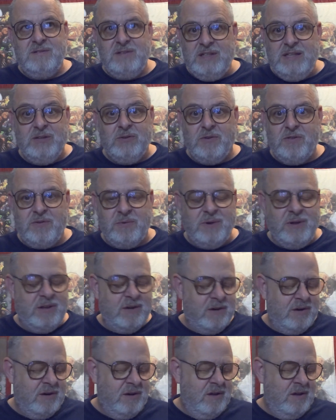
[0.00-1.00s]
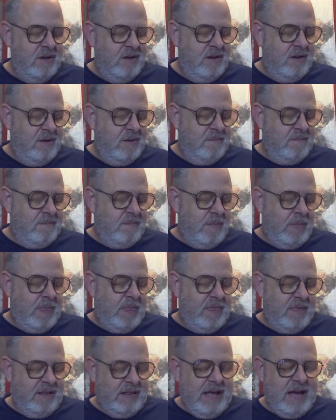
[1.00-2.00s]
legal thriller,
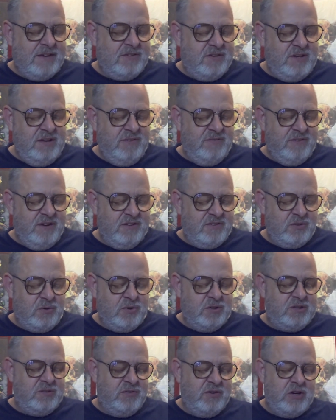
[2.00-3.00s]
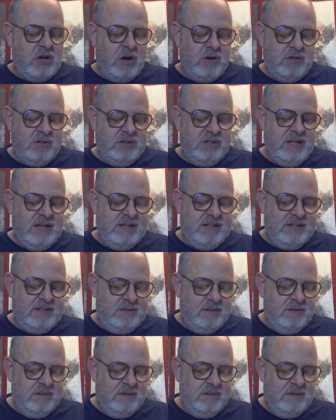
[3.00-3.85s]
The Last Defense, Christopher Darden and